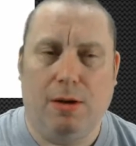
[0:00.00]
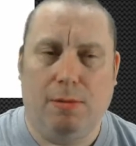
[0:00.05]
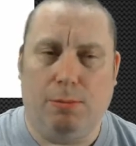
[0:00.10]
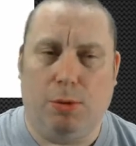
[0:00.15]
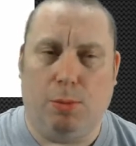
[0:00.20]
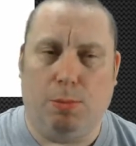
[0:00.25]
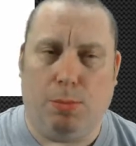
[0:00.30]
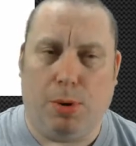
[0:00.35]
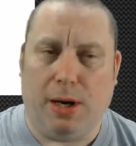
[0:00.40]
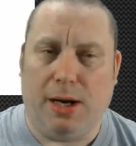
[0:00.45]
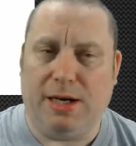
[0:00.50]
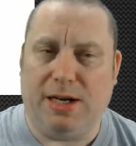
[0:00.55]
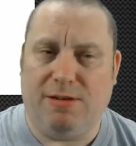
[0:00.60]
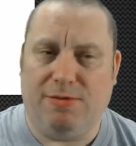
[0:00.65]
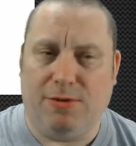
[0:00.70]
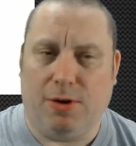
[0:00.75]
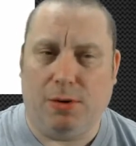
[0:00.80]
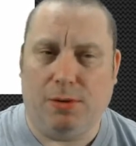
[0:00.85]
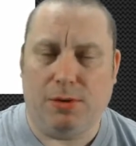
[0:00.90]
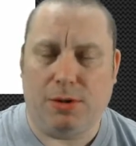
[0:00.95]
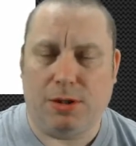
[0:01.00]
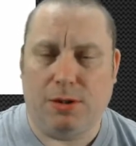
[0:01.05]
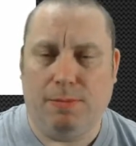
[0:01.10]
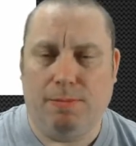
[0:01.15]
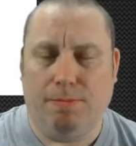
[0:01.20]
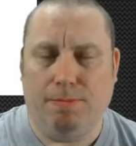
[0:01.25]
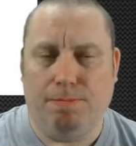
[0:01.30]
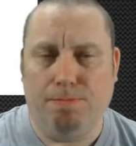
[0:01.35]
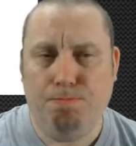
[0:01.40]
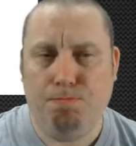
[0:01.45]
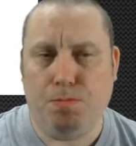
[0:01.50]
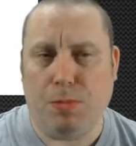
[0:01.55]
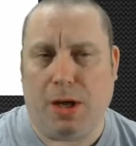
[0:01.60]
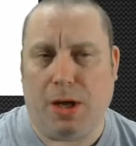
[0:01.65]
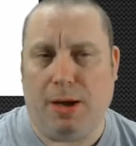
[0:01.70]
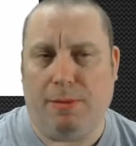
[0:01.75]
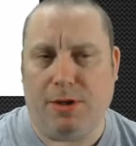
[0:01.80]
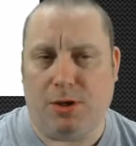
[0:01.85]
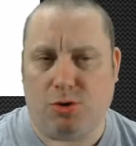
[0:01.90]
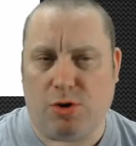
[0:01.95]
but by default,
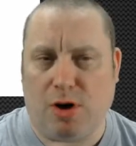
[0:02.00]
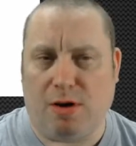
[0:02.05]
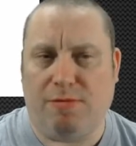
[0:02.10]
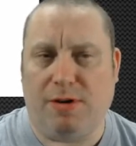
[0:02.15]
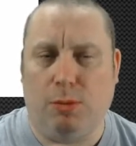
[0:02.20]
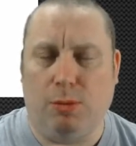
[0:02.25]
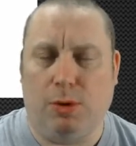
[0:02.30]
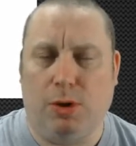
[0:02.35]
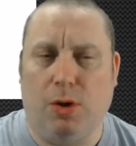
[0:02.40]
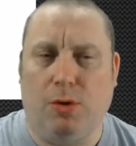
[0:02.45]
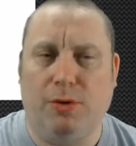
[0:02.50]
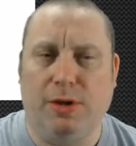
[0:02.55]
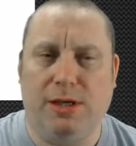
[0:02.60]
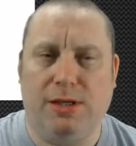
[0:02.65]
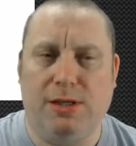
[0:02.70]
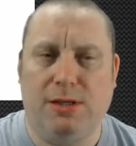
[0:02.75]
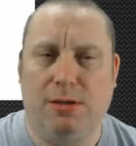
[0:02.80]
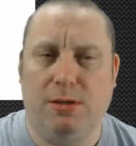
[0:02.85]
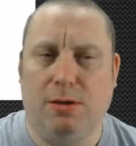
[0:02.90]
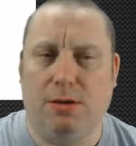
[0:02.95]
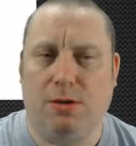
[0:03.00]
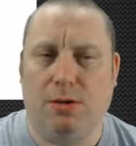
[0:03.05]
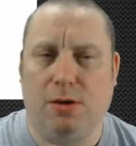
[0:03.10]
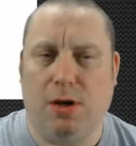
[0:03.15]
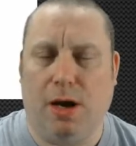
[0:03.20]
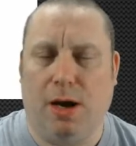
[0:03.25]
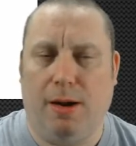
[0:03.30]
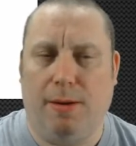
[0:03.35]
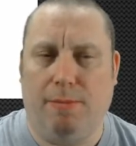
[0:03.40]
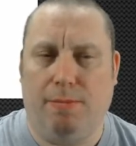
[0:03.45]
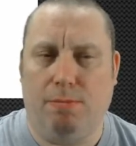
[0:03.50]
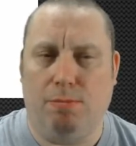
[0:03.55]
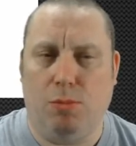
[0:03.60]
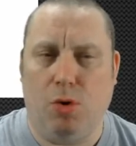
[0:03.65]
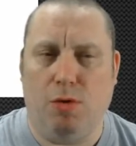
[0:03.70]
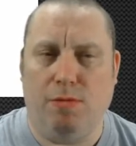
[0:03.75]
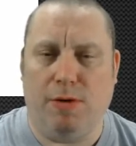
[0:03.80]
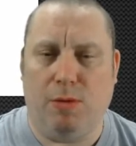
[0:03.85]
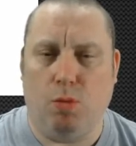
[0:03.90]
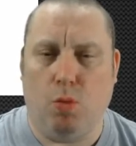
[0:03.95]
the traffic will only
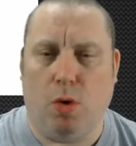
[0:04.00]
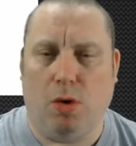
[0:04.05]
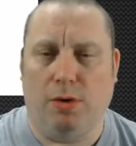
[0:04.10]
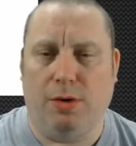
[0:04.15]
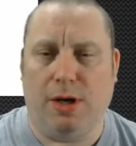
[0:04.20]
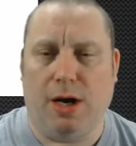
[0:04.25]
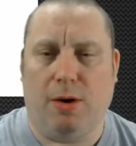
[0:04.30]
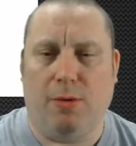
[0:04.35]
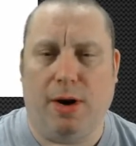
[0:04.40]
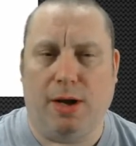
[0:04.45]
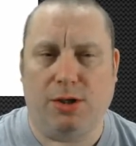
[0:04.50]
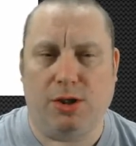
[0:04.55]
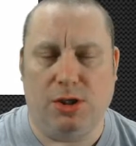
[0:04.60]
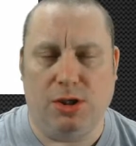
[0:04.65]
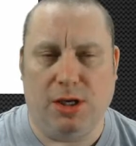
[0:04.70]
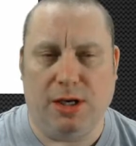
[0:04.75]
move in one direction.